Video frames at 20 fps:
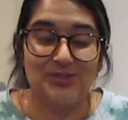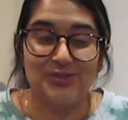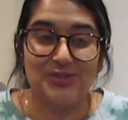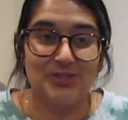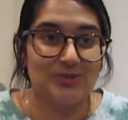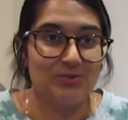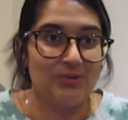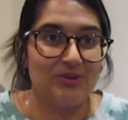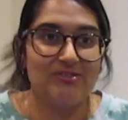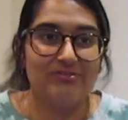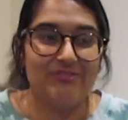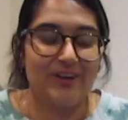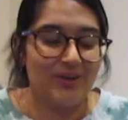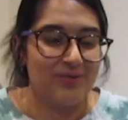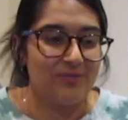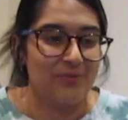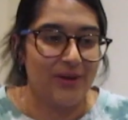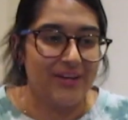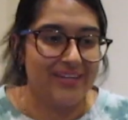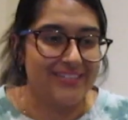just want to
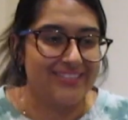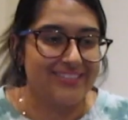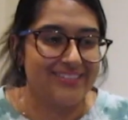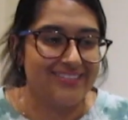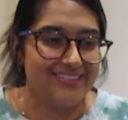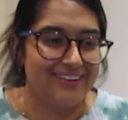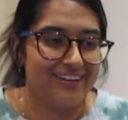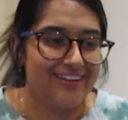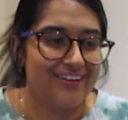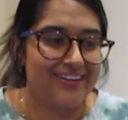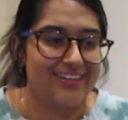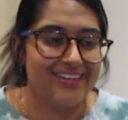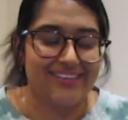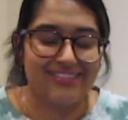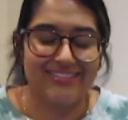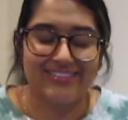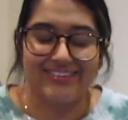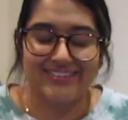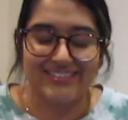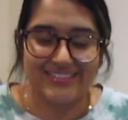find ways to learn
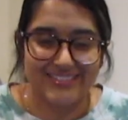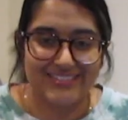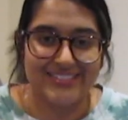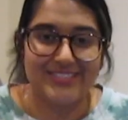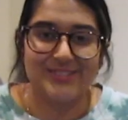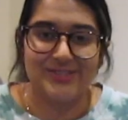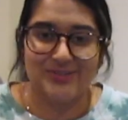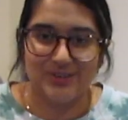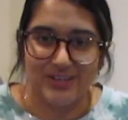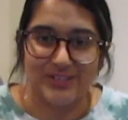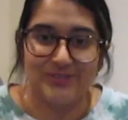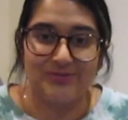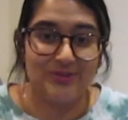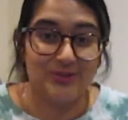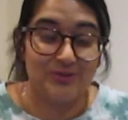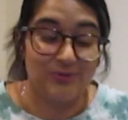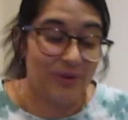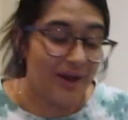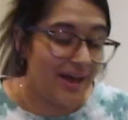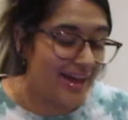in the least
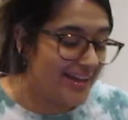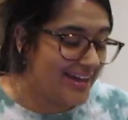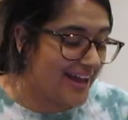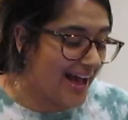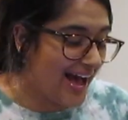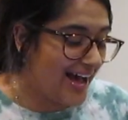stressful way,